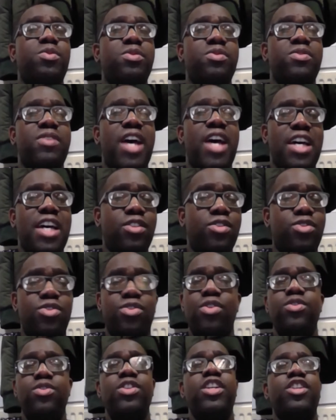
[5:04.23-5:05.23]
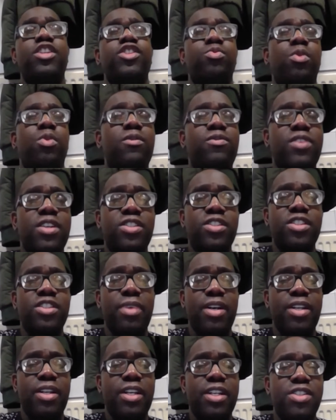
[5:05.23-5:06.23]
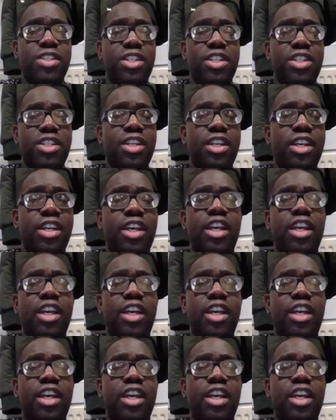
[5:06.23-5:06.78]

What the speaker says: with that, certainly against Watford, that's a bad idea.